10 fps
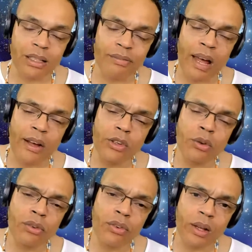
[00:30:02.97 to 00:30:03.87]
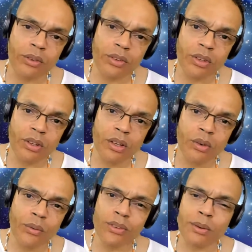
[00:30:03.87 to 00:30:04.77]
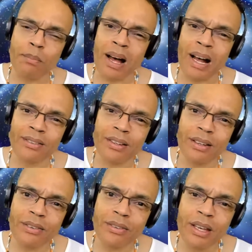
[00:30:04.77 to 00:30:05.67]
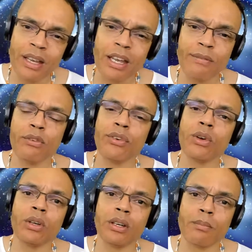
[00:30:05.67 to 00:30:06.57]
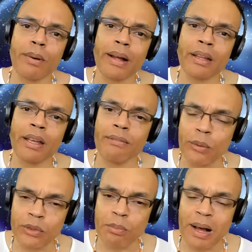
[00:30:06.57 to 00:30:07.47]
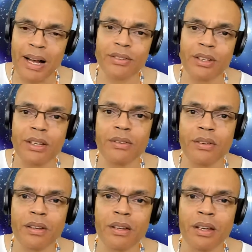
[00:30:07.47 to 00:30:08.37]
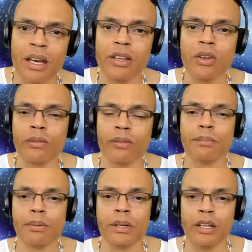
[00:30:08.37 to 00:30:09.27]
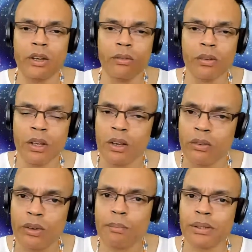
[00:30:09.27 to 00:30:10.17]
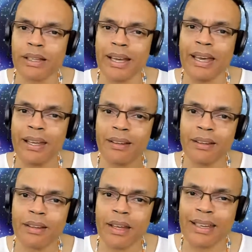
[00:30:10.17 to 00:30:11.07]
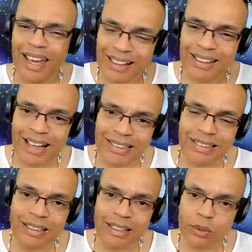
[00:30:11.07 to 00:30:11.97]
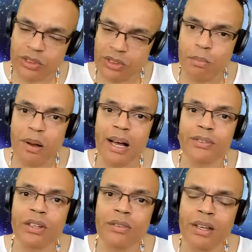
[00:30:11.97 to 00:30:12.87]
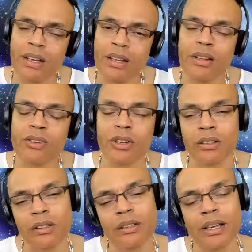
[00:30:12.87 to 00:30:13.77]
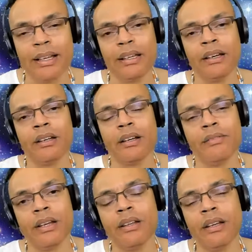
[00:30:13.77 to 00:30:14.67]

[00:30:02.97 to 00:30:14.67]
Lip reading: of how you felt. Was it positive? If you feel good about it, if it was positive, and you can replay it and analyzed it and it was still positive, there's a likelihood of it